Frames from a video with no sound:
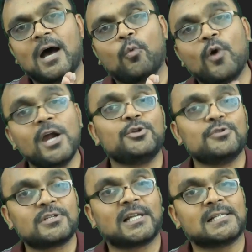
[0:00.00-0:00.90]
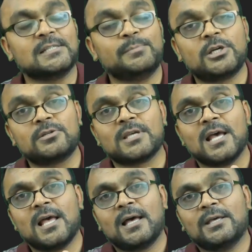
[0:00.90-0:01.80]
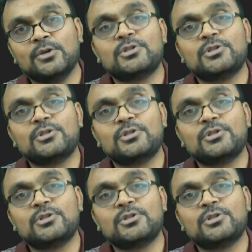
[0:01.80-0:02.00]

where to use classes because you